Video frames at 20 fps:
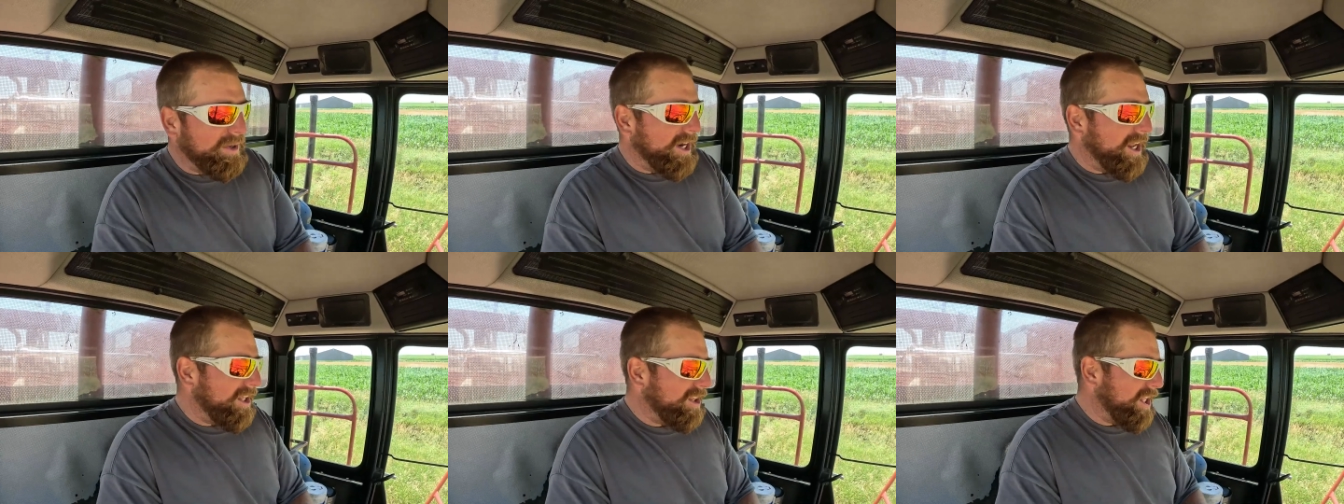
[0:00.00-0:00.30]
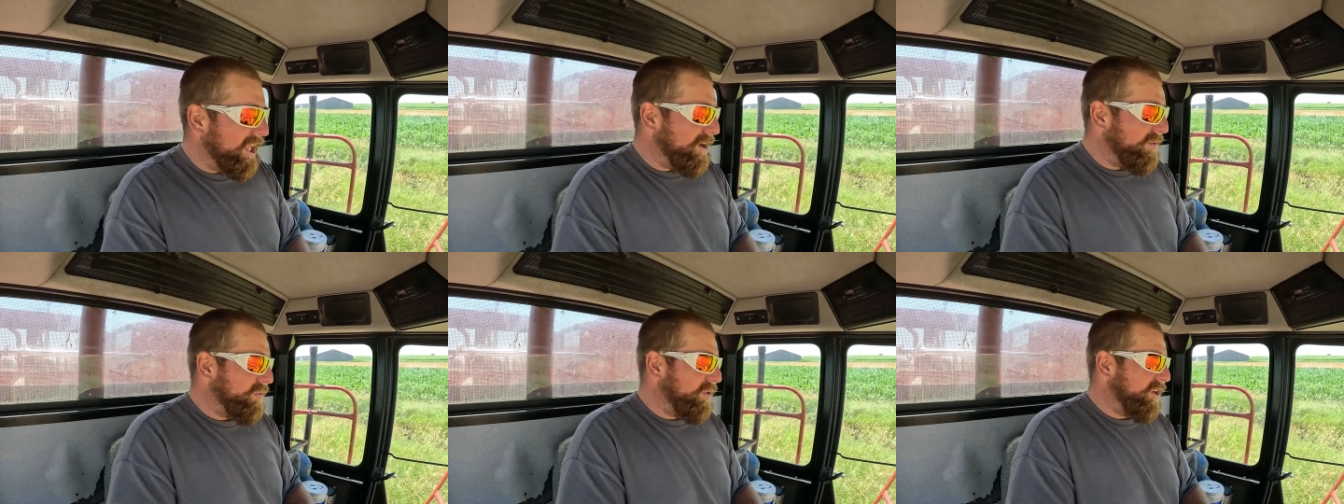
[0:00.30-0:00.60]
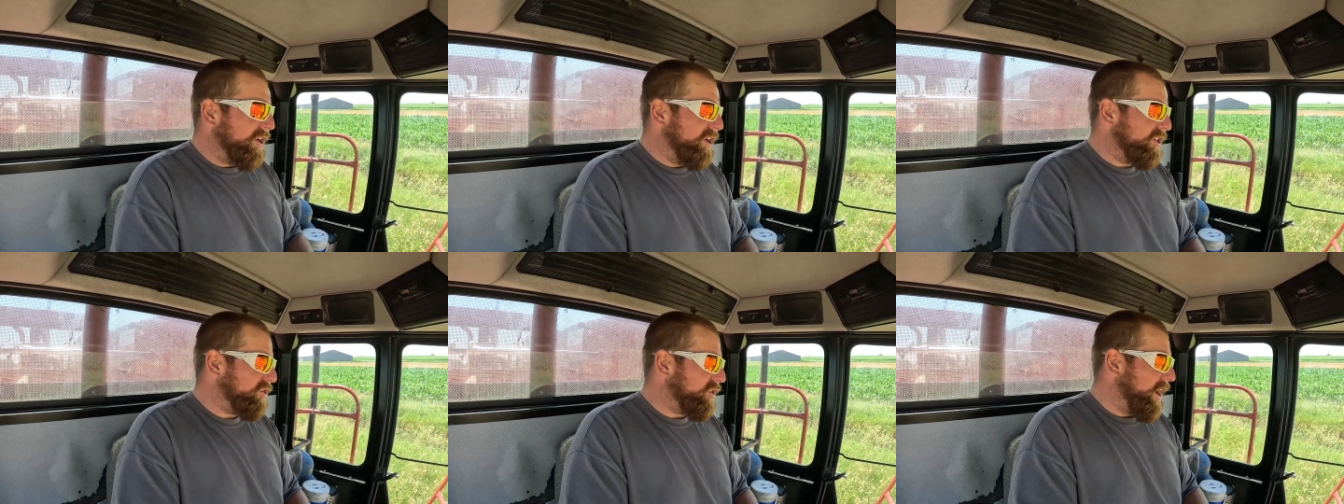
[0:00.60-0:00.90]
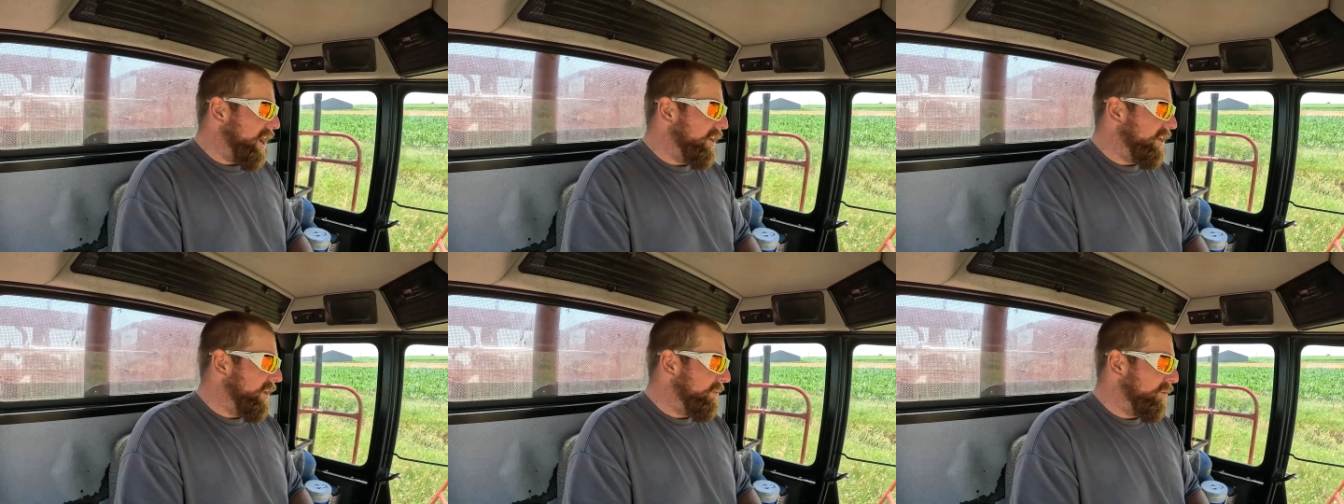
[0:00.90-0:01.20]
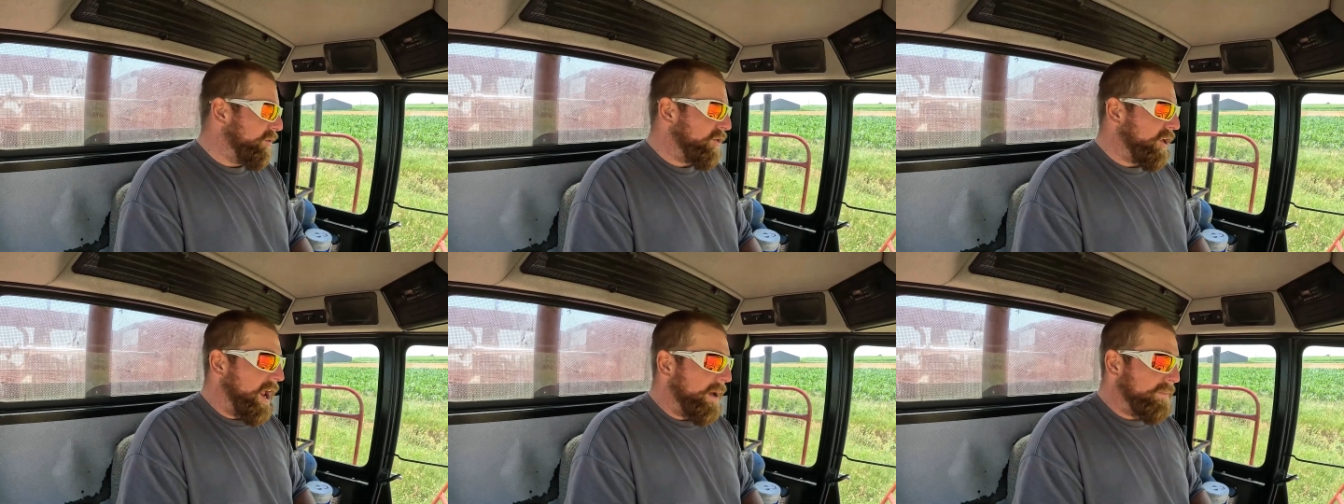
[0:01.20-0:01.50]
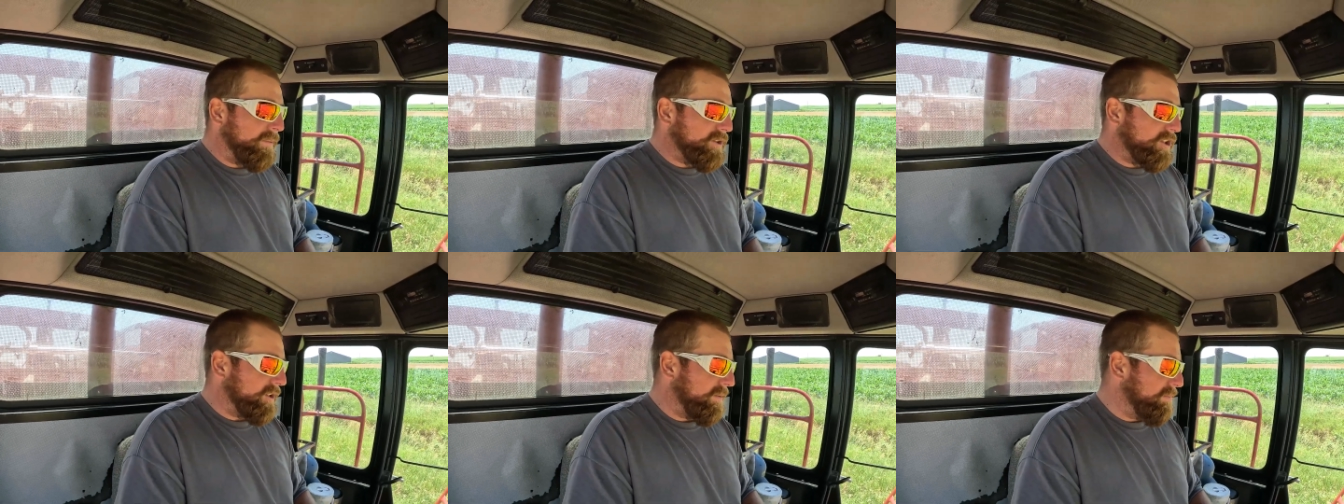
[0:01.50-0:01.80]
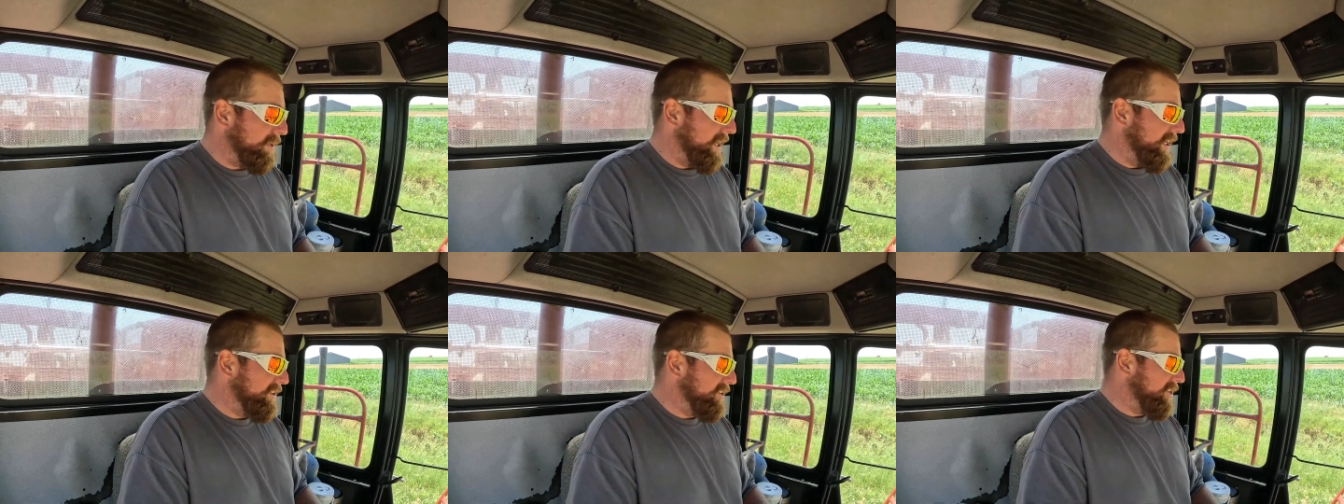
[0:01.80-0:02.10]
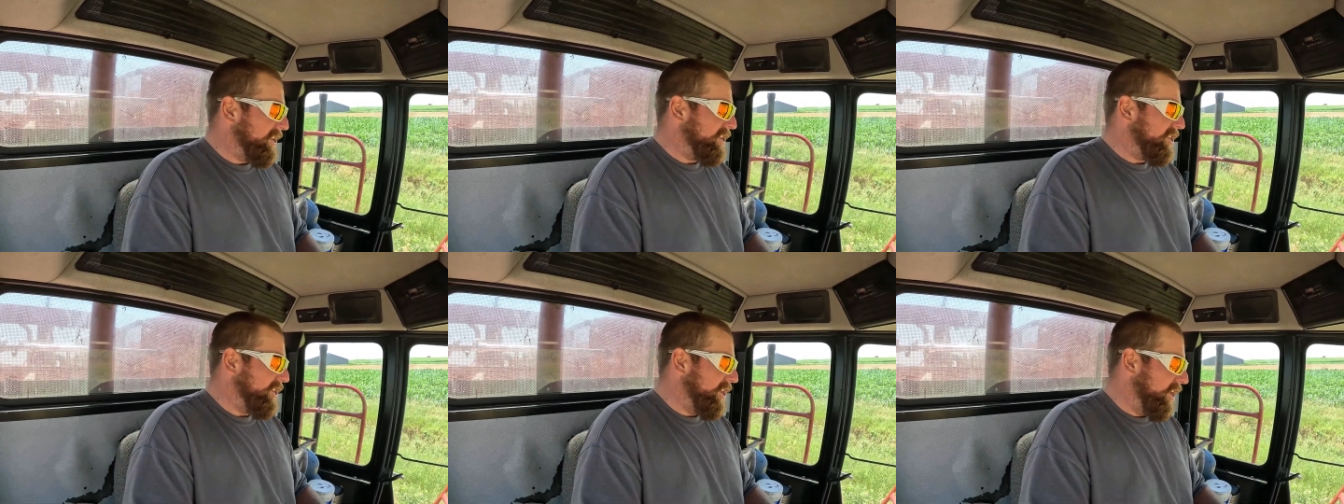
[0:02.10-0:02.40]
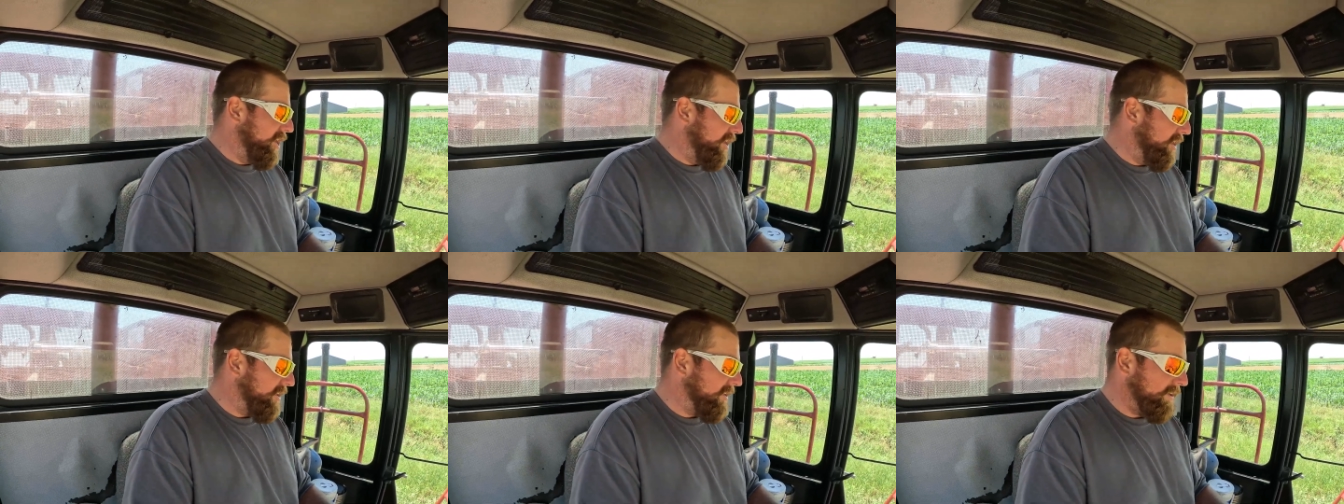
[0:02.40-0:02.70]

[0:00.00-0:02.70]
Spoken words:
but I think we're gonna try double cropping some beans this year.